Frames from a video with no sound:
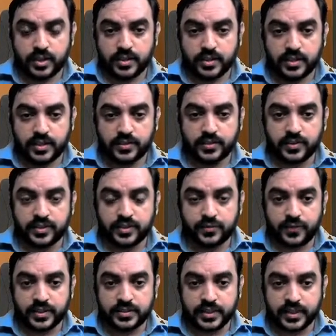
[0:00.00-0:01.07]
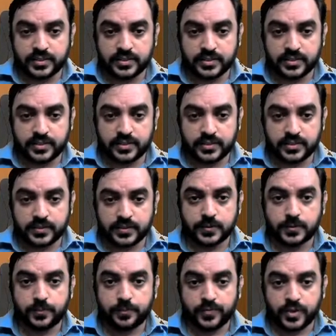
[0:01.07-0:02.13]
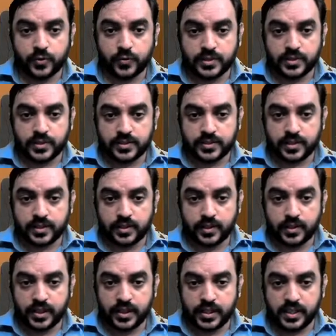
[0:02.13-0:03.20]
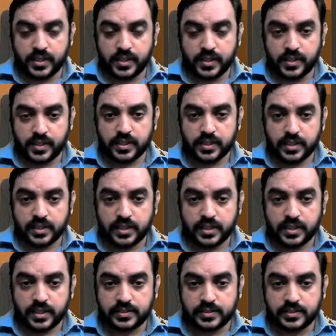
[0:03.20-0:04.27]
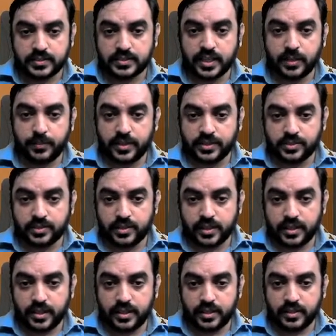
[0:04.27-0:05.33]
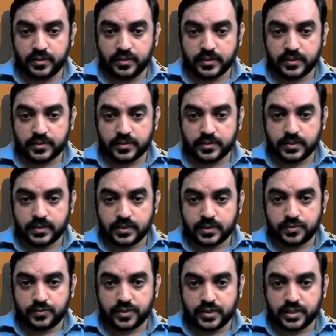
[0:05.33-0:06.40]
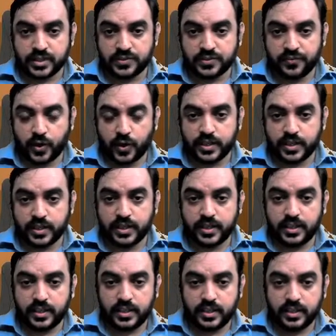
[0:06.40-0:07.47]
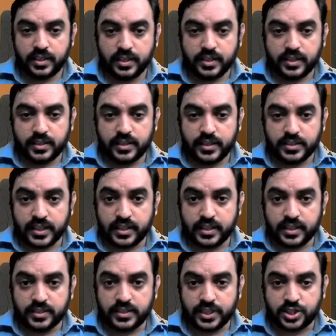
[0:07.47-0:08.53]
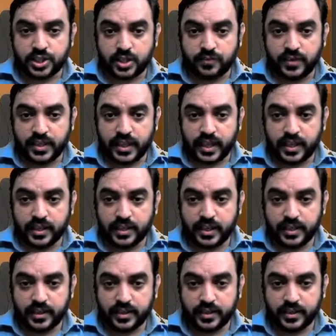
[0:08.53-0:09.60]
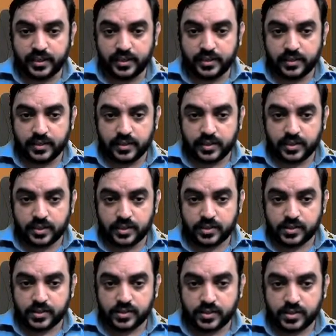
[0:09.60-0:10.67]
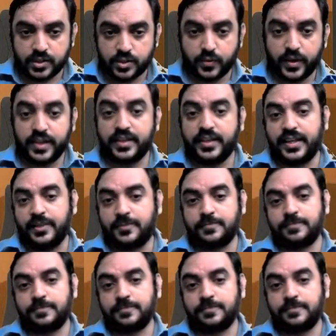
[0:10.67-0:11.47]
This is physics, which is 30. This is chemistry, which is 40. This intersection we calculated 20.